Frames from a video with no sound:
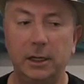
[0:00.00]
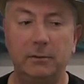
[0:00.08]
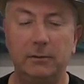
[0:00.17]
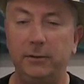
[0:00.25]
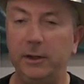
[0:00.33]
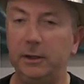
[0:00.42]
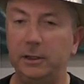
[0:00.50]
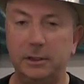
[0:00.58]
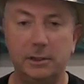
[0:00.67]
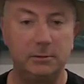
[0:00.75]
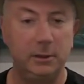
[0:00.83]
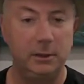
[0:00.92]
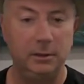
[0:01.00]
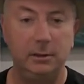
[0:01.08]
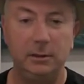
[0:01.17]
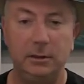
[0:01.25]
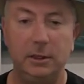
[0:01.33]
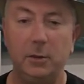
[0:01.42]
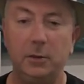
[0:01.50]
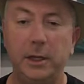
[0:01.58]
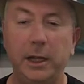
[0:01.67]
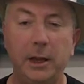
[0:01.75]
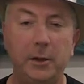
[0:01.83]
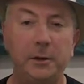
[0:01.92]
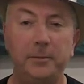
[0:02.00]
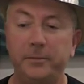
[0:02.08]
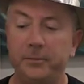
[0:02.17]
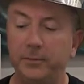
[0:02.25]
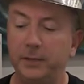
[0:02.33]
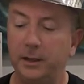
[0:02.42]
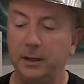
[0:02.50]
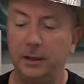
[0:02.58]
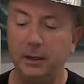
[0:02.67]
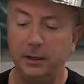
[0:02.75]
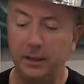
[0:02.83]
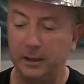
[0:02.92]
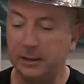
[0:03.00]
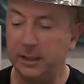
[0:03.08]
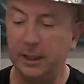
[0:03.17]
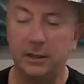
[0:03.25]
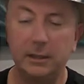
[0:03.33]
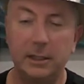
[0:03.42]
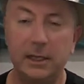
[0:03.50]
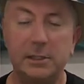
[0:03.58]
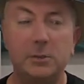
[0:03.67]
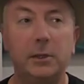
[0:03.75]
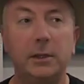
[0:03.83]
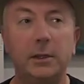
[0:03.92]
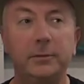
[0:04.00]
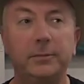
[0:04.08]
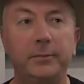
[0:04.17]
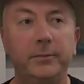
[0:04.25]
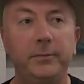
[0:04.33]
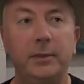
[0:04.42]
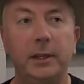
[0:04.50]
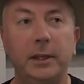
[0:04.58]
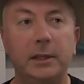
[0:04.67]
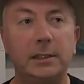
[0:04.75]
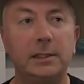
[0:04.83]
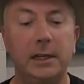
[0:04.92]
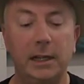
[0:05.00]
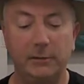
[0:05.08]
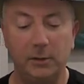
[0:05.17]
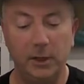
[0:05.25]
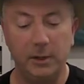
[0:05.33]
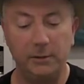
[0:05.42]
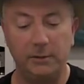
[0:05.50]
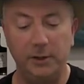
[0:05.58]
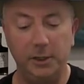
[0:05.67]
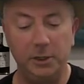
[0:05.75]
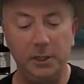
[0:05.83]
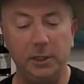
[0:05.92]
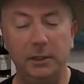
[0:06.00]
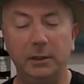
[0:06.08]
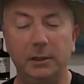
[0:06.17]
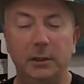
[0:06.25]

I can feel it just go down and take the taste with it. It doesn't have quite the finishing